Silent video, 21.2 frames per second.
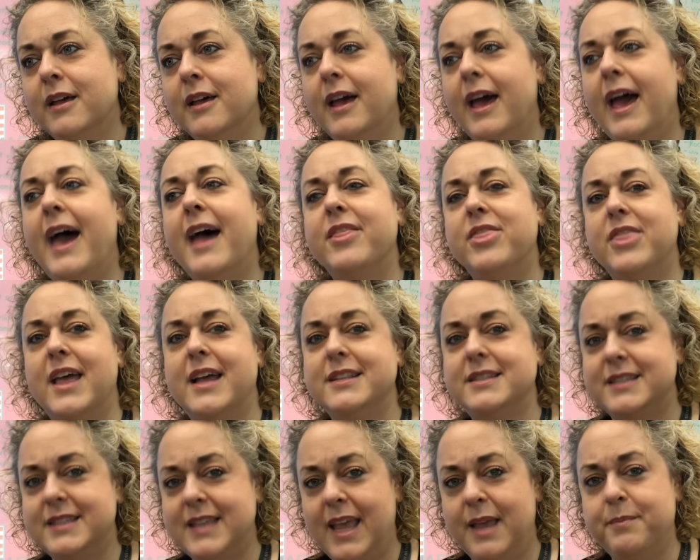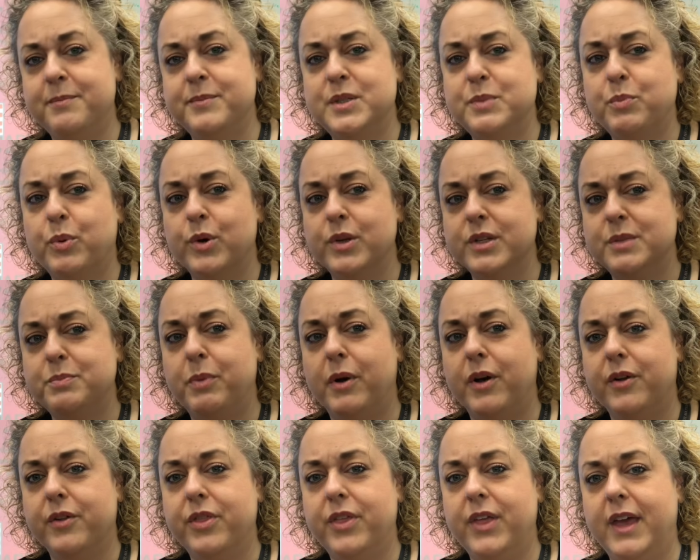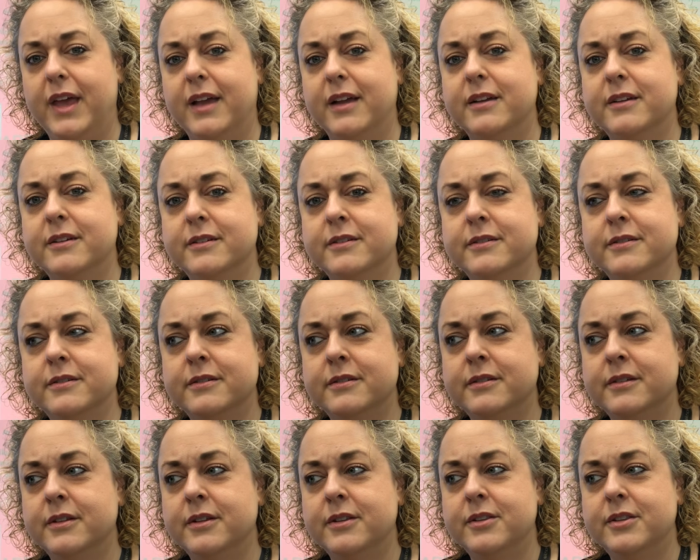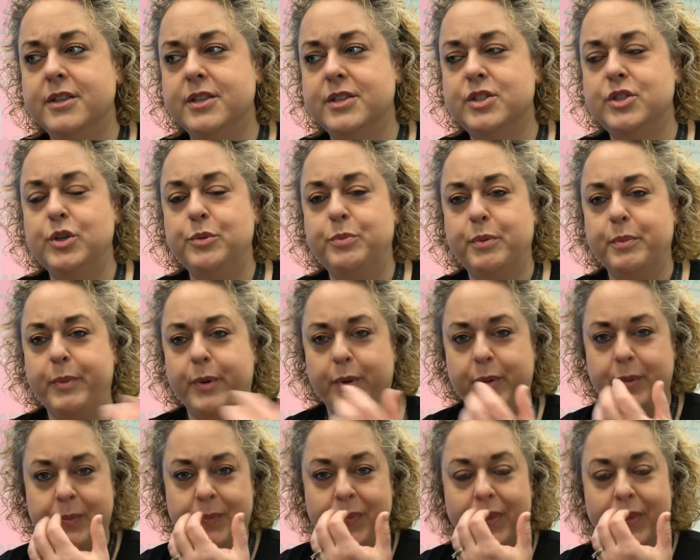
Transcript: at that same sports ball thing, the Super Bowl.